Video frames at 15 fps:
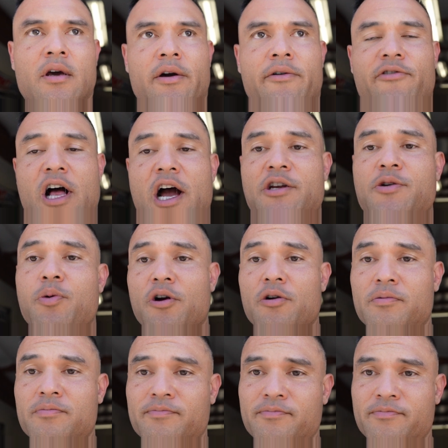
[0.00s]
Flash
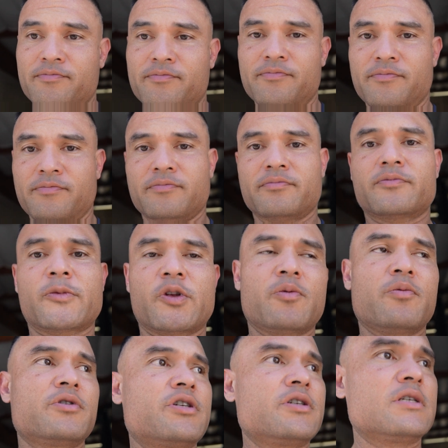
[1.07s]
Pro,
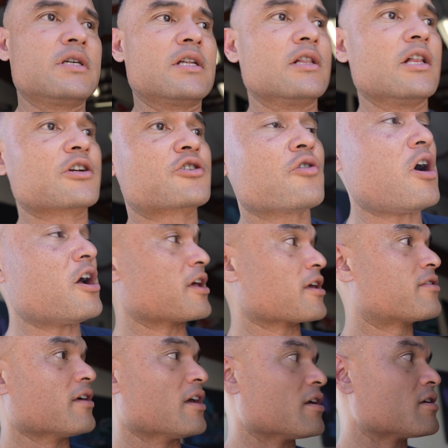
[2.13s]
which is an electronic
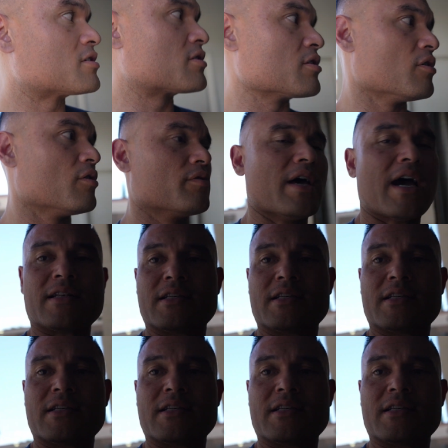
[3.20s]
thing, so that